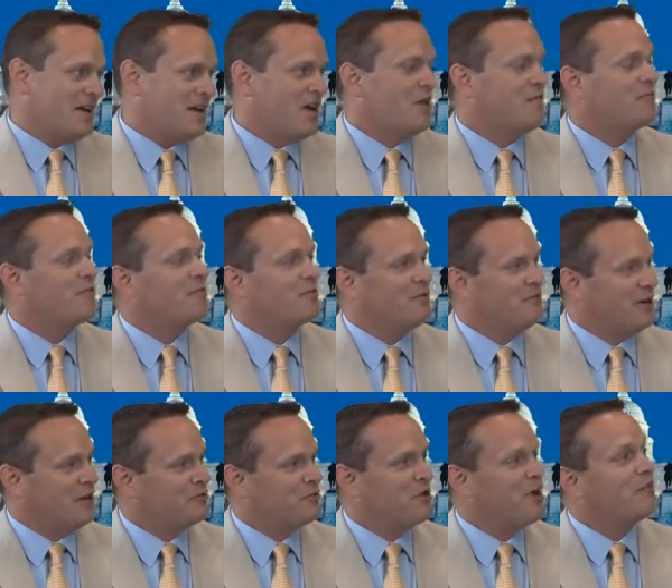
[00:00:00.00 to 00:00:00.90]
come from the
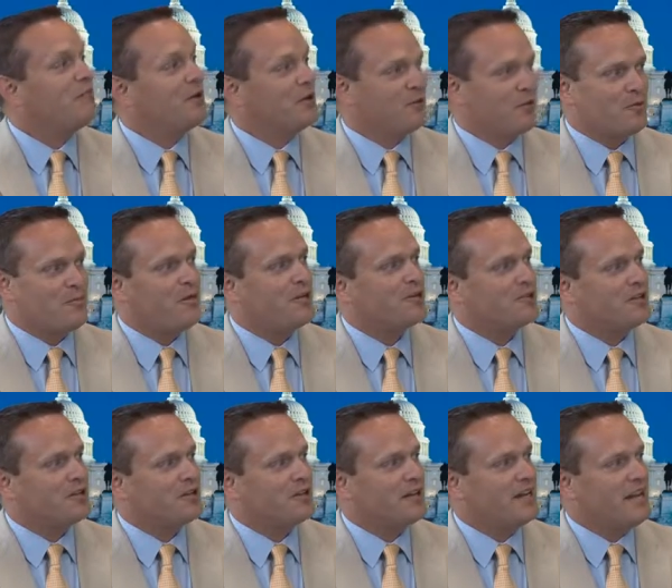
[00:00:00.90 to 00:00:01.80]
federal government of the
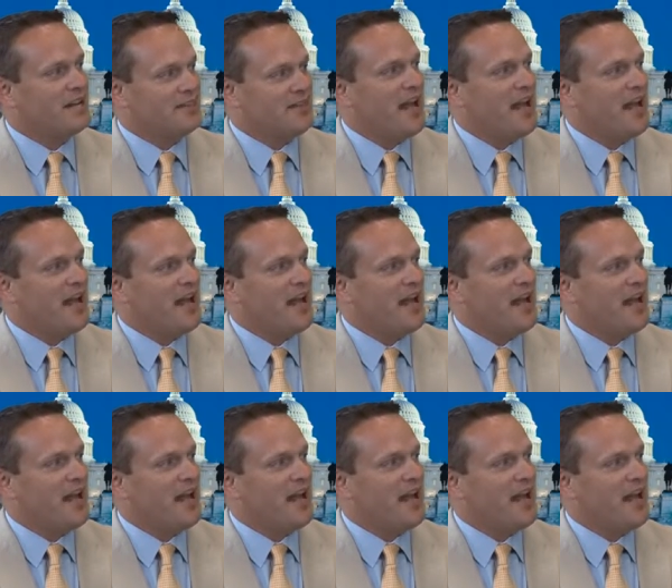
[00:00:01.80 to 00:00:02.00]
military.